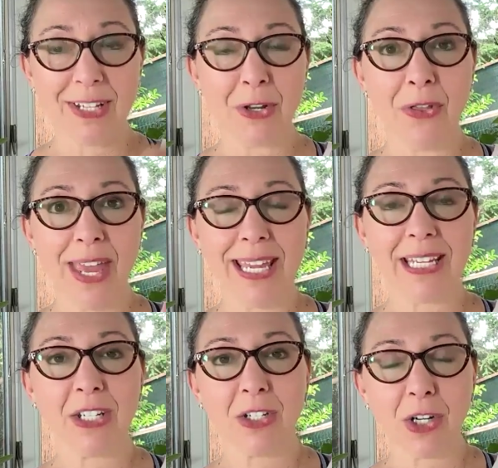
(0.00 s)
So they
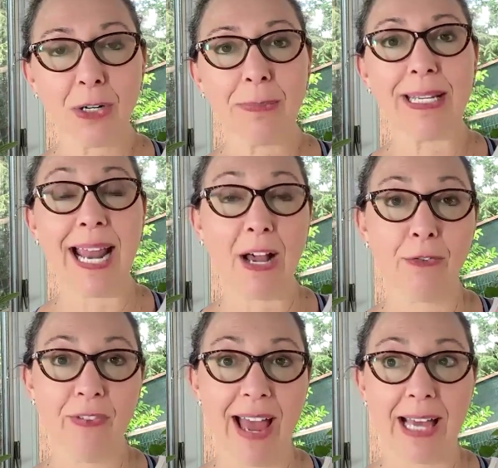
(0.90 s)
can determine
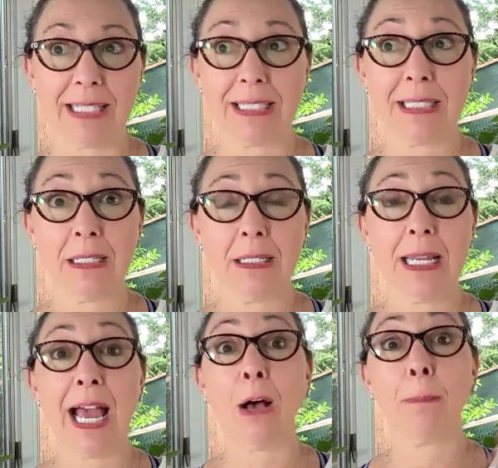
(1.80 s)
how fast,
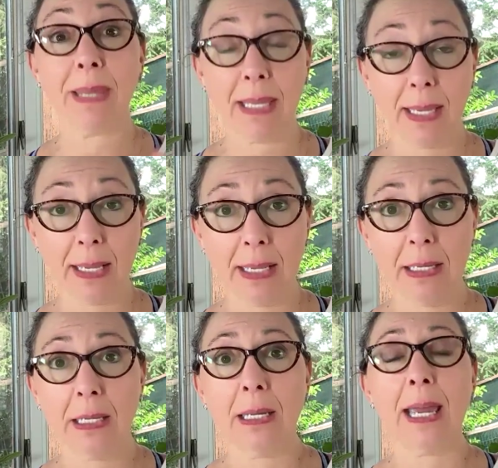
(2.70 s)
how big,
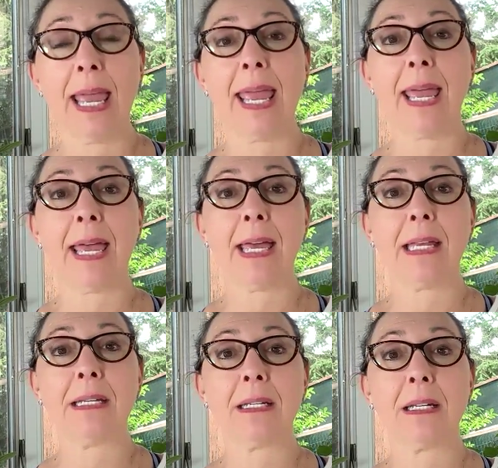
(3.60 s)

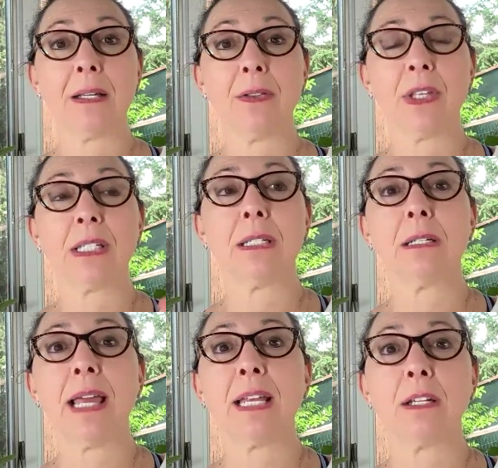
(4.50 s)
and this
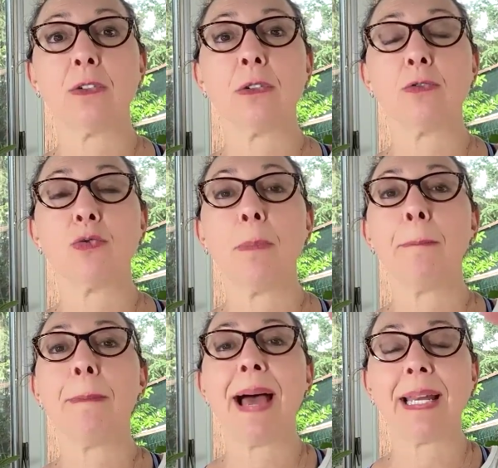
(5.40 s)
that
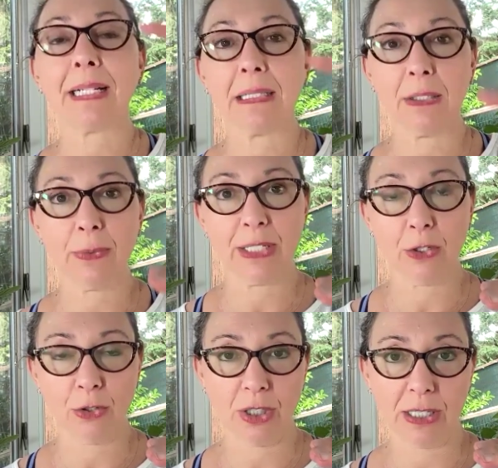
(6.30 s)
dramatically
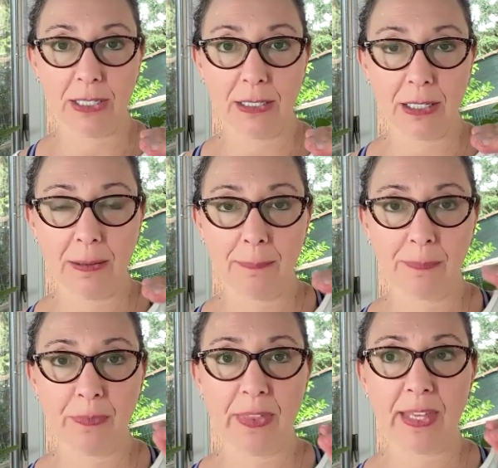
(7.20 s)
reduces
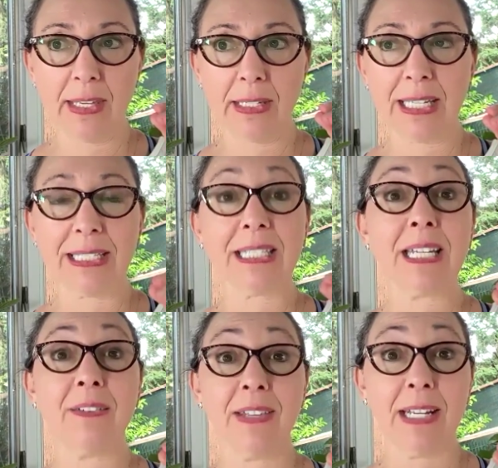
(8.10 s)
the
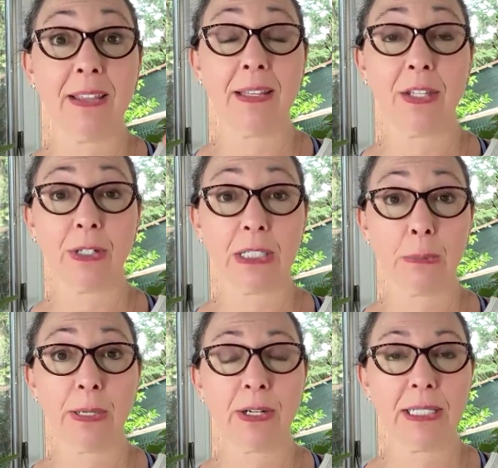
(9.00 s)
sensitivity that they're
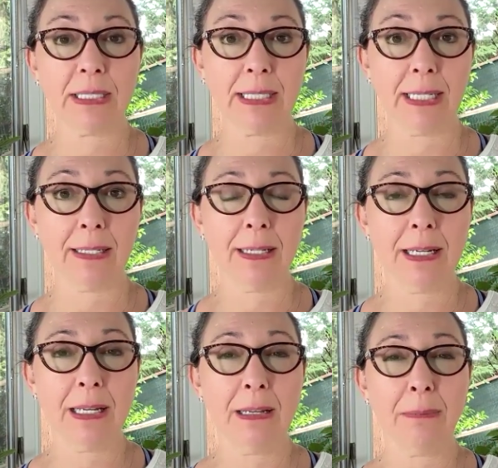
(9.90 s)
experiencing
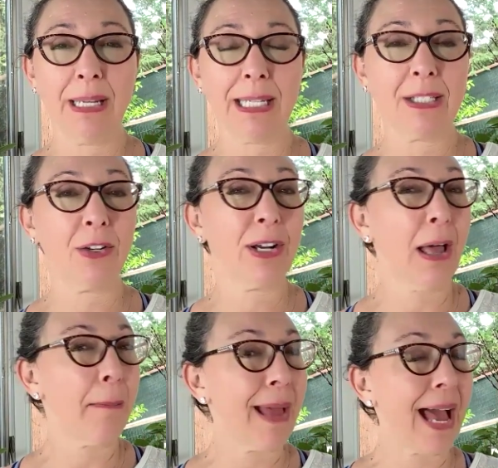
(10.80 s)
because they're
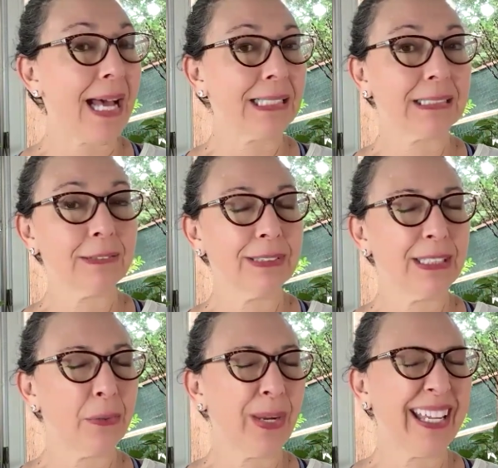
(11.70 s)
not
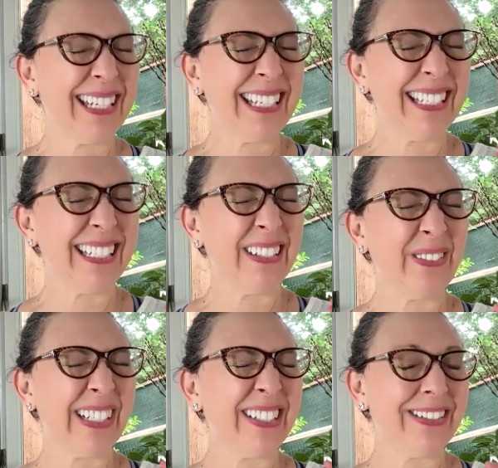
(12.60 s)
passively waiting
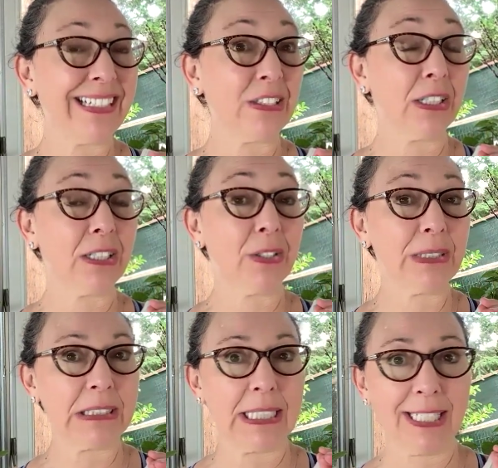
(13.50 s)
and wondering,
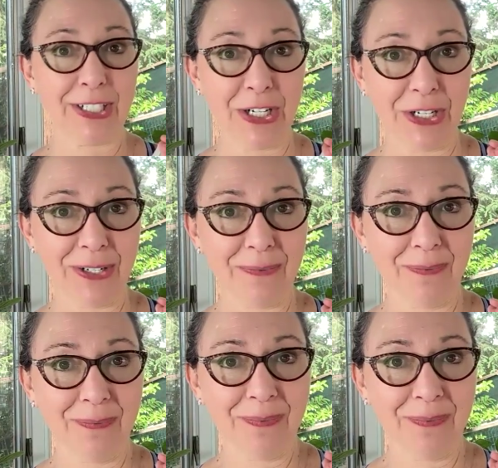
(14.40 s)
uh-oh, is it going to hurt?